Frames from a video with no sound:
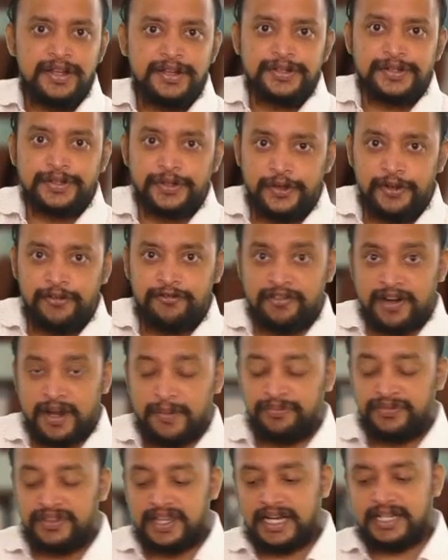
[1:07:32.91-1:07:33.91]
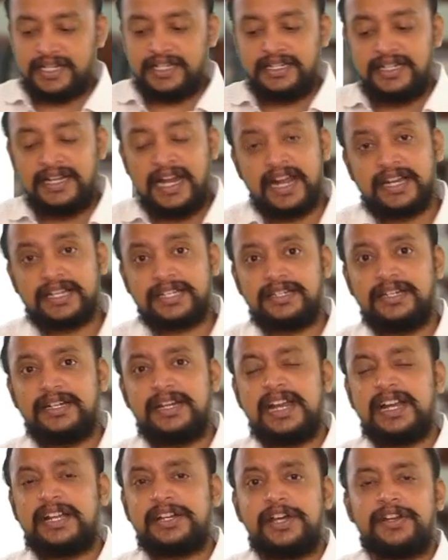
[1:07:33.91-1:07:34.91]
So from that next
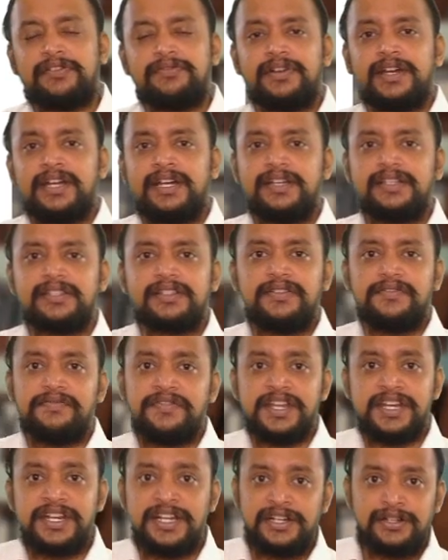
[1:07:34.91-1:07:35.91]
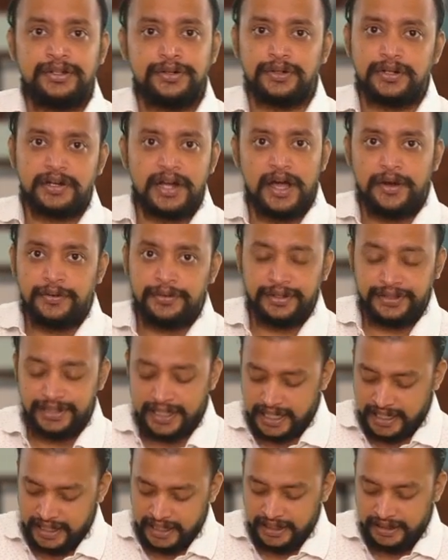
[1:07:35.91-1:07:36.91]
date onwards, we need to count
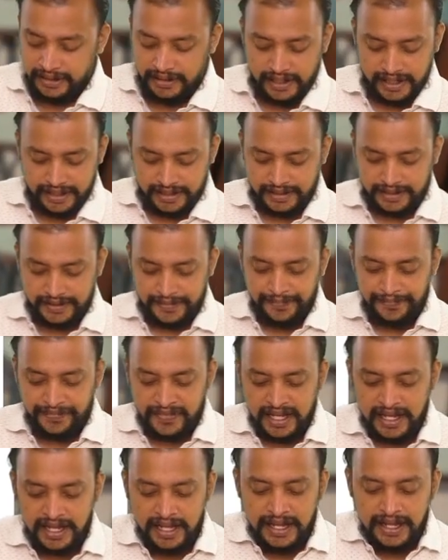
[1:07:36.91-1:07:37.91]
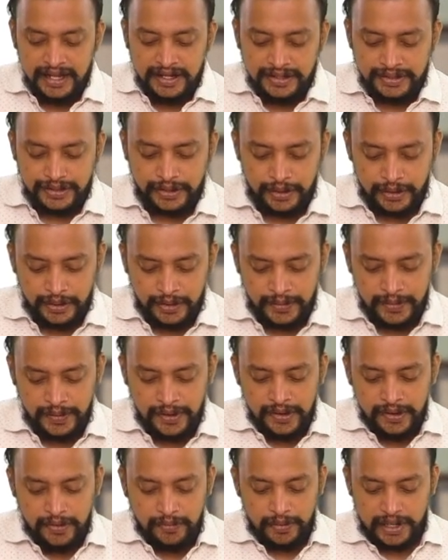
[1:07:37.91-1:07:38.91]
the interest.
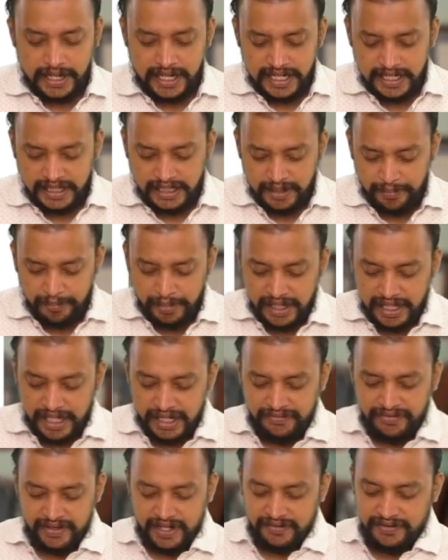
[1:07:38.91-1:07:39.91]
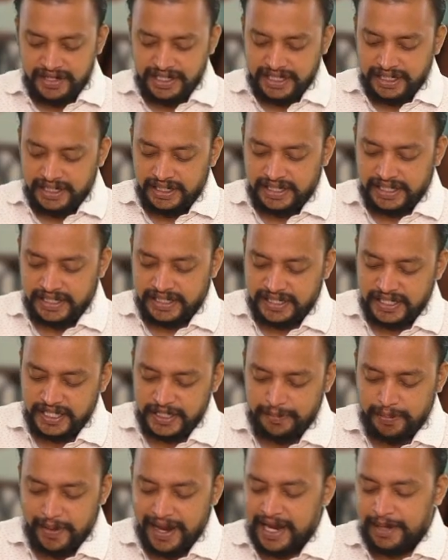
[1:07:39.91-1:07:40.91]
So what is the period for which interest
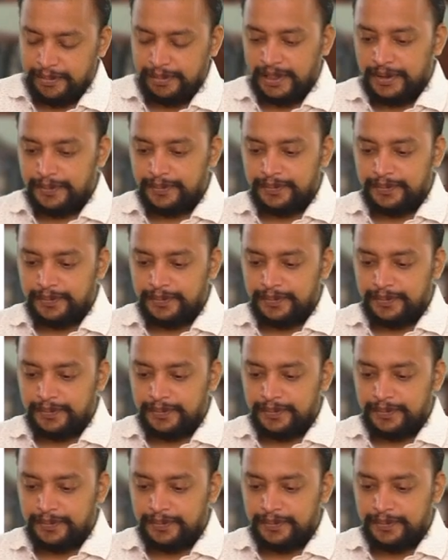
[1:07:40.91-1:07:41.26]
is payable?